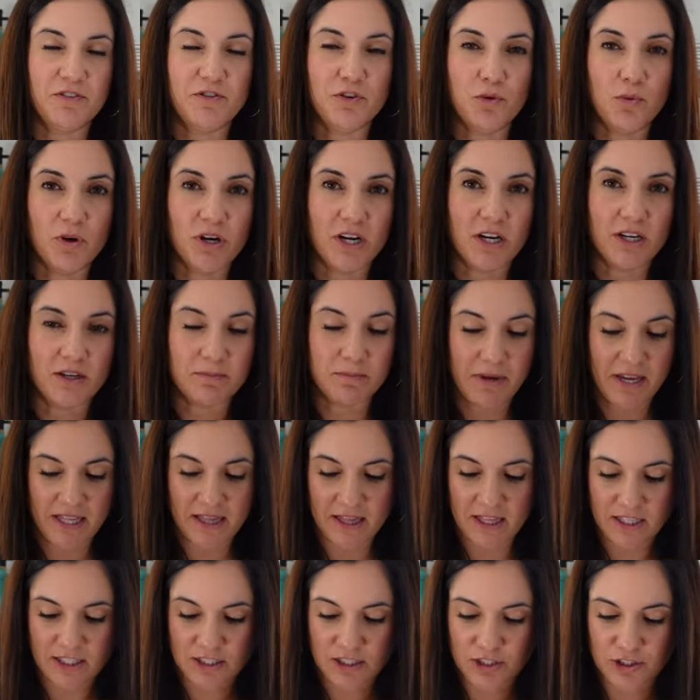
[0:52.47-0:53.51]
if you wanna
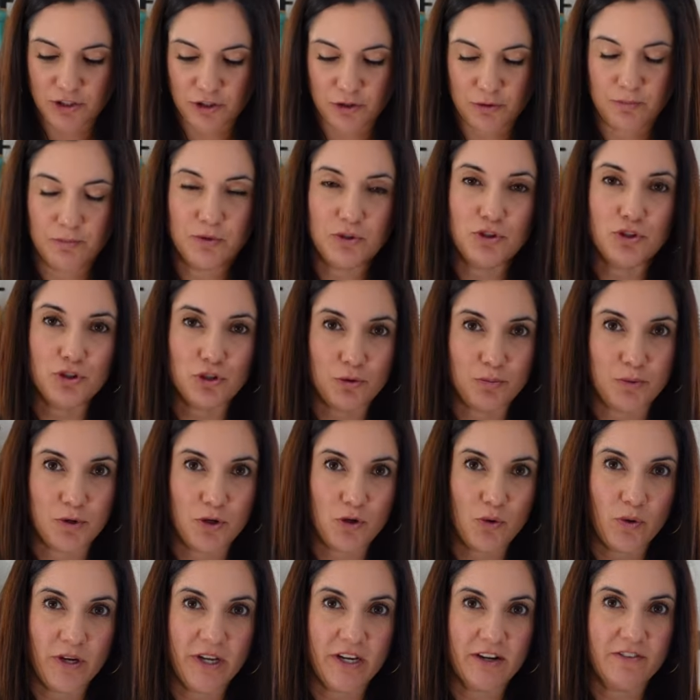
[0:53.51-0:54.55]
make this soup super
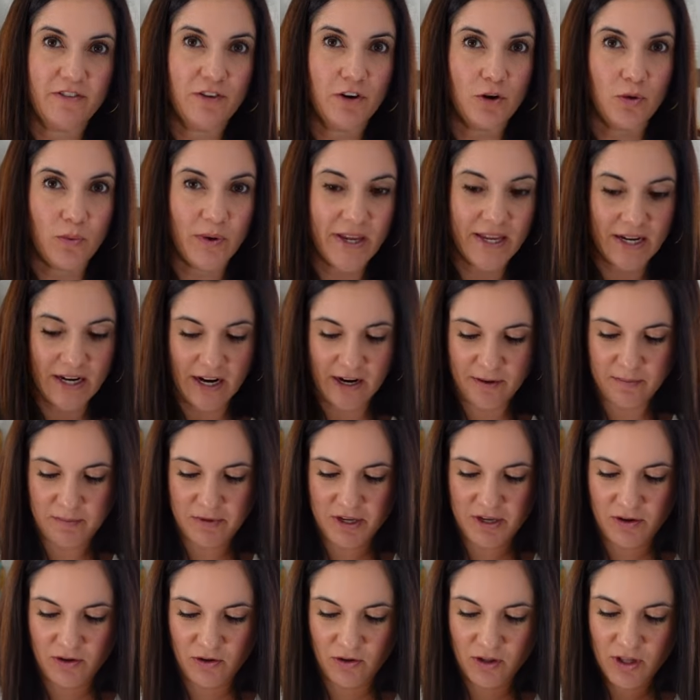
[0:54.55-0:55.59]
quick for a weeknight
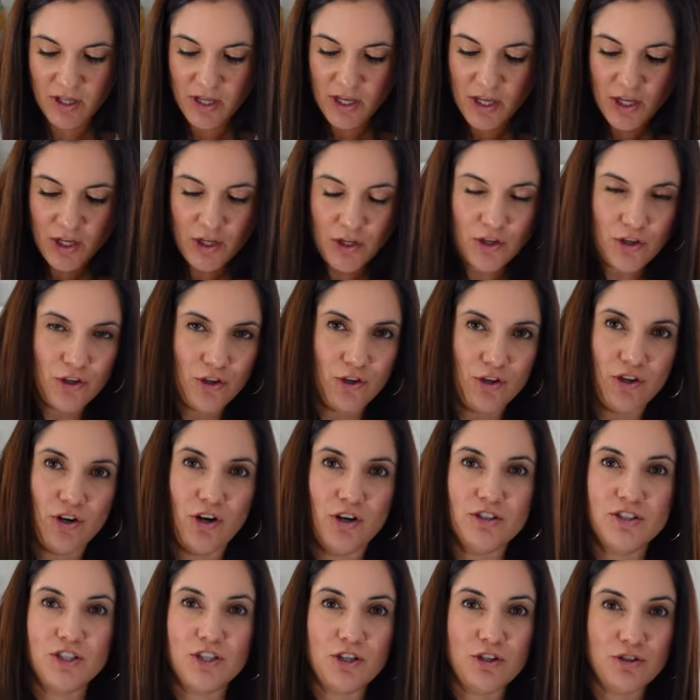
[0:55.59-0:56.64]
meal, you could
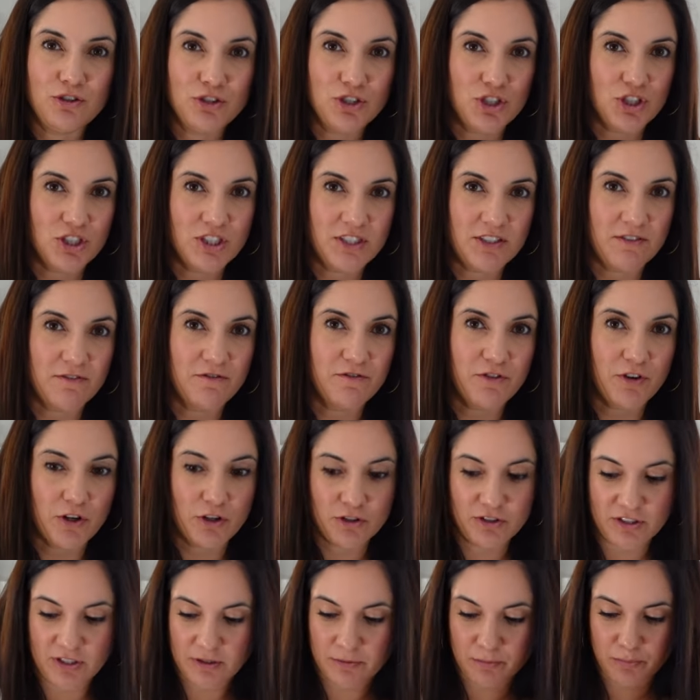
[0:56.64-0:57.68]
also use just some
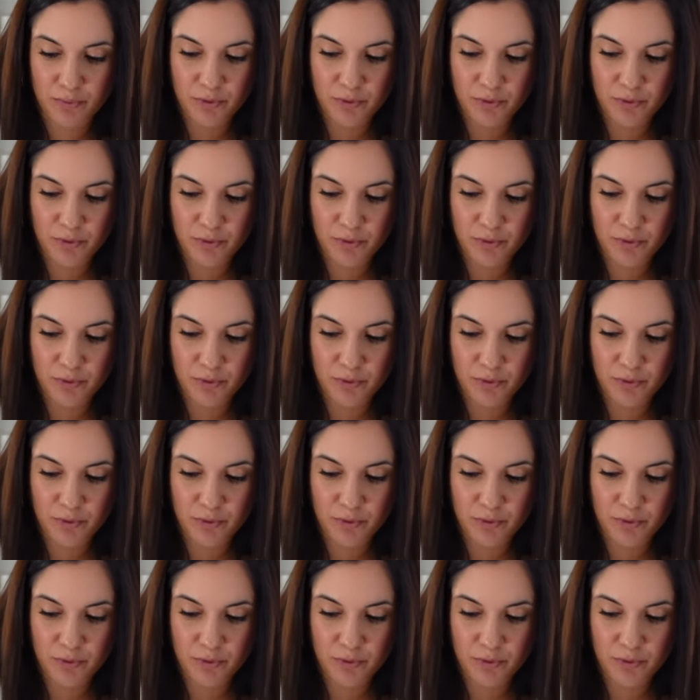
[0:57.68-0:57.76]
frozen